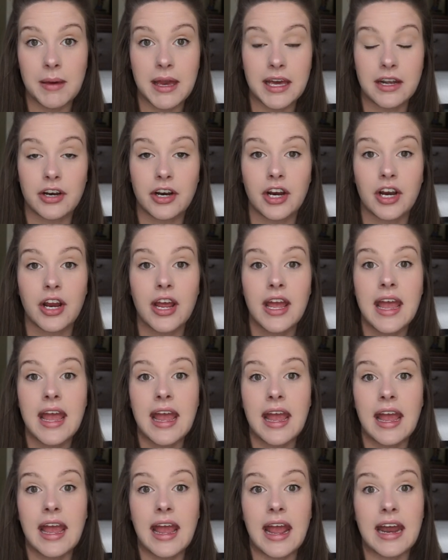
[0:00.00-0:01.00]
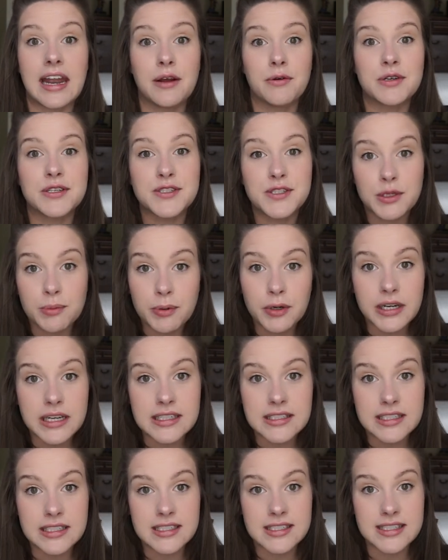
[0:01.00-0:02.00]
manner, and it was super
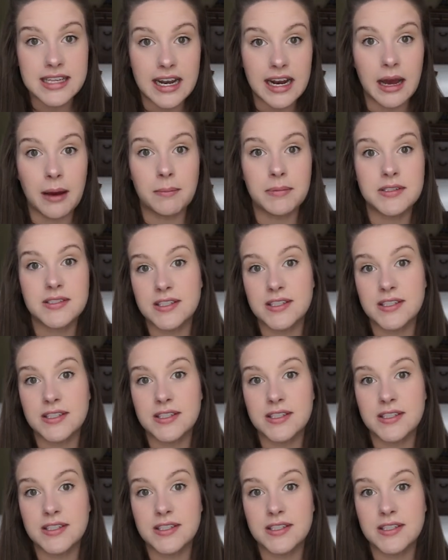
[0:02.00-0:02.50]
easy to set up.